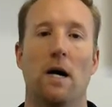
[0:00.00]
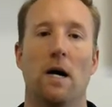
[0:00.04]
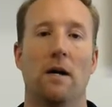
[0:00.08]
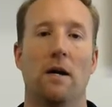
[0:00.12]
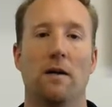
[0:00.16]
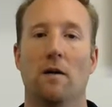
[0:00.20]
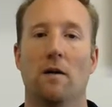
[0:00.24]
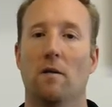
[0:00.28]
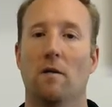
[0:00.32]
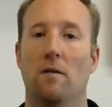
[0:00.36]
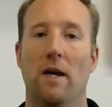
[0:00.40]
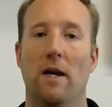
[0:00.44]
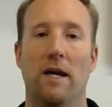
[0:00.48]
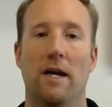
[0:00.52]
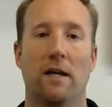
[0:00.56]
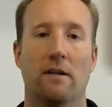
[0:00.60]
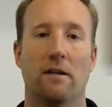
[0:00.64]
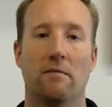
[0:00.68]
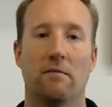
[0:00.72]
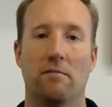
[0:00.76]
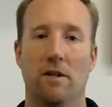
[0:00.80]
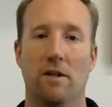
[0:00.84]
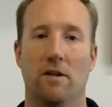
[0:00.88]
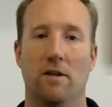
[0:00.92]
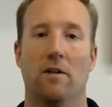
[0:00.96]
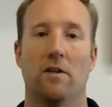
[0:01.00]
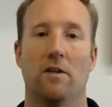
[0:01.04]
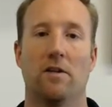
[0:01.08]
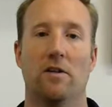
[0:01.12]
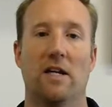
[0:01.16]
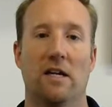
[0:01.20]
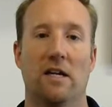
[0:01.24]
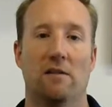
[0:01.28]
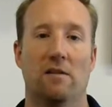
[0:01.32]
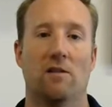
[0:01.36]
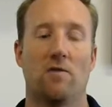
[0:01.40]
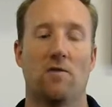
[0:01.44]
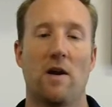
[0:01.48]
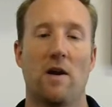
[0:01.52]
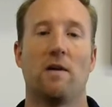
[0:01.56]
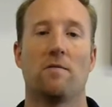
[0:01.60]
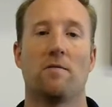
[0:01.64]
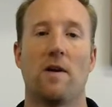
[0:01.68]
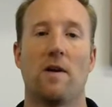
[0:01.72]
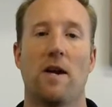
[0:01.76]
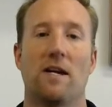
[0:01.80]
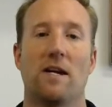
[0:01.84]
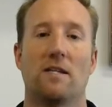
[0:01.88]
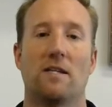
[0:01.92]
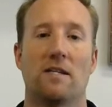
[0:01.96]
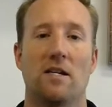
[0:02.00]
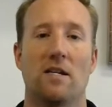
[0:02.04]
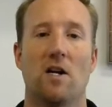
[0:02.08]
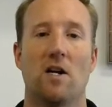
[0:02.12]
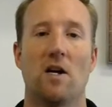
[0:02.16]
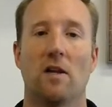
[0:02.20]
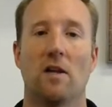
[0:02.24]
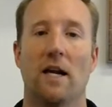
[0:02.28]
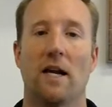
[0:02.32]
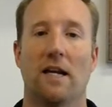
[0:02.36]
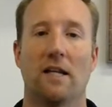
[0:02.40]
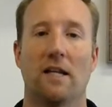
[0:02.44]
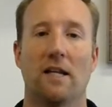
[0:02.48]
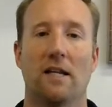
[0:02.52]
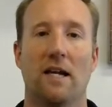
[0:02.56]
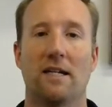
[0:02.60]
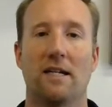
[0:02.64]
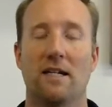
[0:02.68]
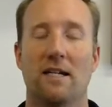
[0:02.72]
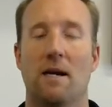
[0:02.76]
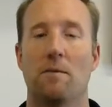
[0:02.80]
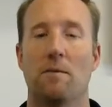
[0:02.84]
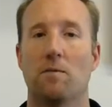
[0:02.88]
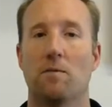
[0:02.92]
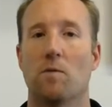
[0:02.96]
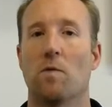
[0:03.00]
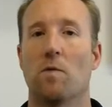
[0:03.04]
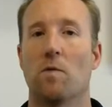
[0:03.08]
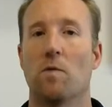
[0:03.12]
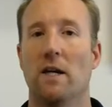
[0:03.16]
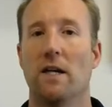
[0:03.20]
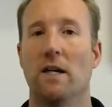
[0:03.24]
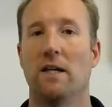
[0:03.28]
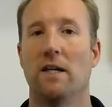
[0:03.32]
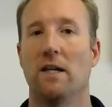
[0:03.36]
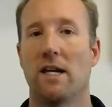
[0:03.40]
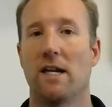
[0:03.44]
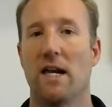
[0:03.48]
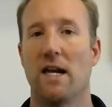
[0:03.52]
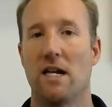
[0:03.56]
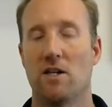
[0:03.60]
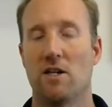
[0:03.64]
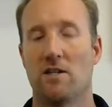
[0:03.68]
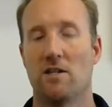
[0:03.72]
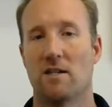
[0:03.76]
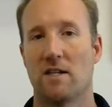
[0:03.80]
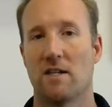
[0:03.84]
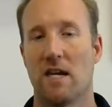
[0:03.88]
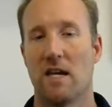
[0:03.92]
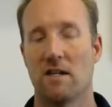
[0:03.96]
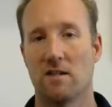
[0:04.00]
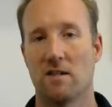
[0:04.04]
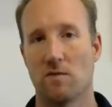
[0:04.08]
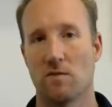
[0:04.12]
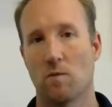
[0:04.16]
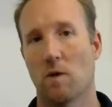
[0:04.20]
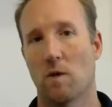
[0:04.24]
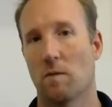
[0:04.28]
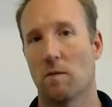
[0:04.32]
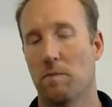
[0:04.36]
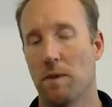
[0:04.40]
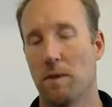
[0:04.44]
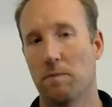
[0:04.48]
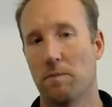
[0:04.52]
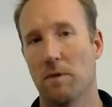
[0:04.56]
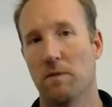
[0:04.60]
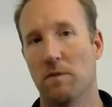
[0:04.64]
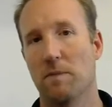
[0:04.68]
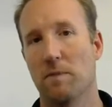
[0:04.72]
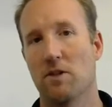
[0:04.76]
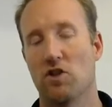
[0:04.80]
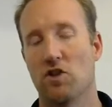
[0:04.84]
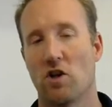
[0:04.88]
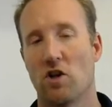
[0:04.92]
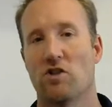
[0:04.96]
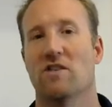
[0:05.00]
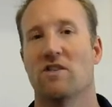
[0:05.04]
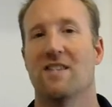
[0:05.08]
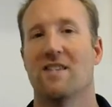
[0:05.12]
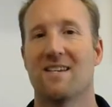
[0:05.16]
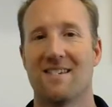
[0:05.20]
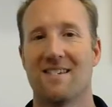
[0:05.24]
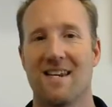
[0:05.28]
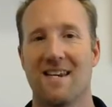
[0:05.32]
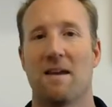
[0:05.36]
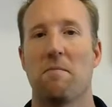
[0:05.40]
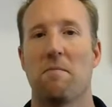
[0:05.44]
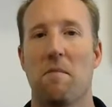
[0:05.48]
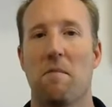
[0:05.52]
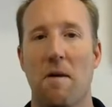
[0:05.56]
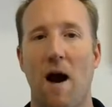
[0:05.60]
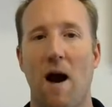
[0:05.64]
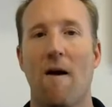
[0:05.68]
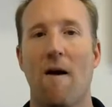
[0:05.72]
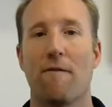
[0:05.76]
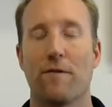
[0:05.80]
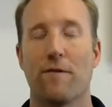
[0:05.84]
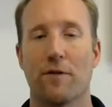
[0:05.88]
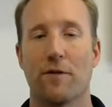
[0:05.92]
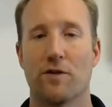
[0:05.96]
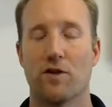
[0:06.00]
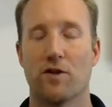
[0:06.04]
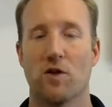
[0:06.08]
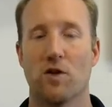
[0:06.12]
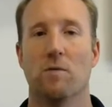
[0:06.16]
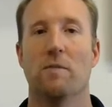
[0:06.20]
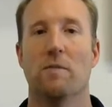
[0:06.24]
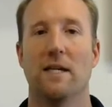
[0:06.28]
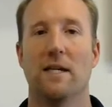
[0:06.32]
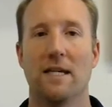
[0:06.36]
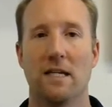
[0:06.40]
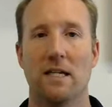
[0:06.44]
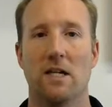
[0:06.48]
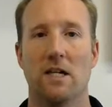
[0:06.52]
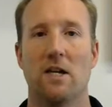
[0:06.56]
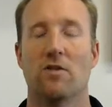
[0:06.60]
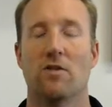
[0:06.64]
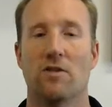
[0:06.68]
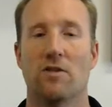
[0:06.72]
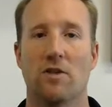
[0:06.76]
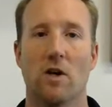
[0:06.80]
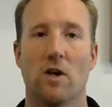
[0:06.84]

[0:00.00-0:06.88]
you know, like, are you getting great rates? You know, like a lot of times we'll run into cases, cases where people have been charging the same amount for so many years.